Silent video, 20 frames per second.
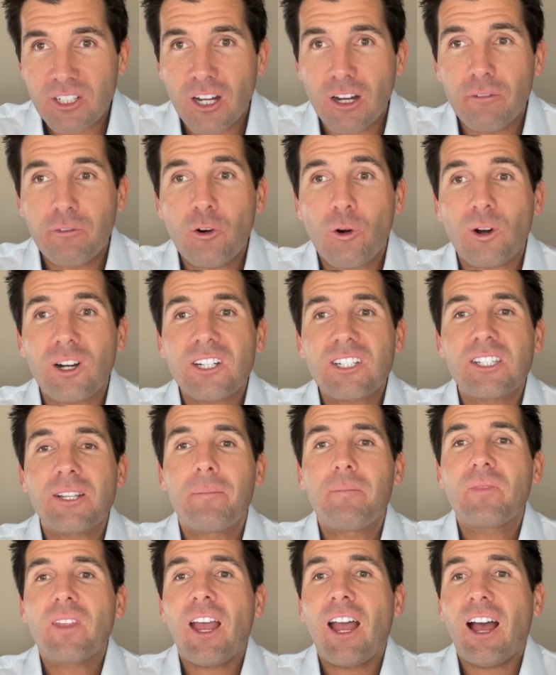Of course,
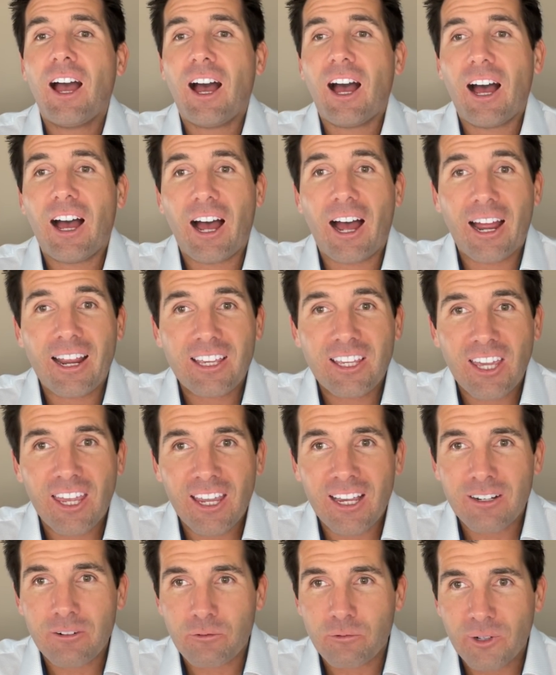I
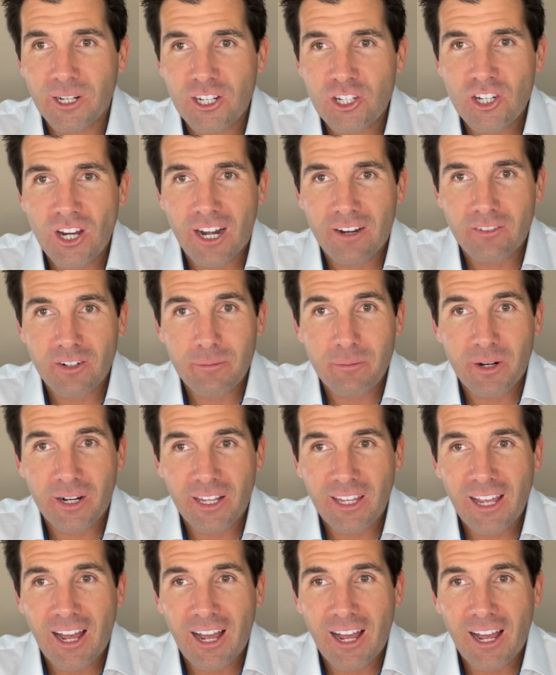can't reach everybody.